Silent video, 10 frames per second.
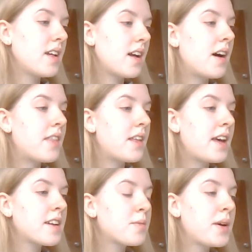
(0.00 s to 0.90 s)
And the
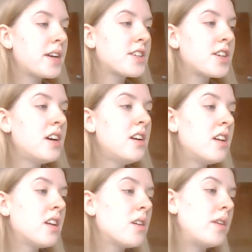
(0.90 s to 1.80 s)
next picture,
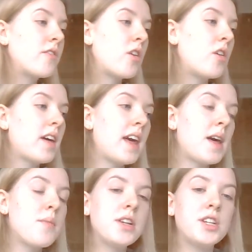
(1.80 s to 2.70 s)
you've got
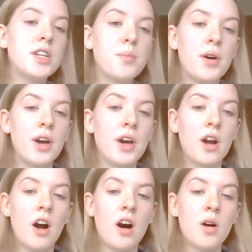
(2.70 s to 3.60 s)
Kim and she's putting
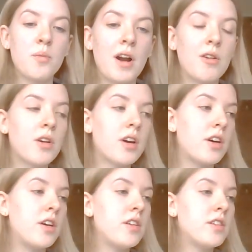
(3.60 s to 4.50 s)
her arm around
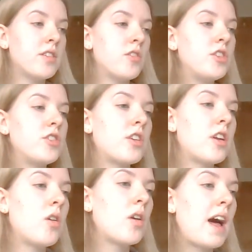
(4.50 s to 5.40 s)
Kurt, so she's going to
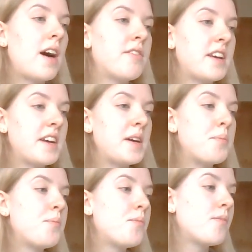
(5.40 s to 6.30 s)
look after him.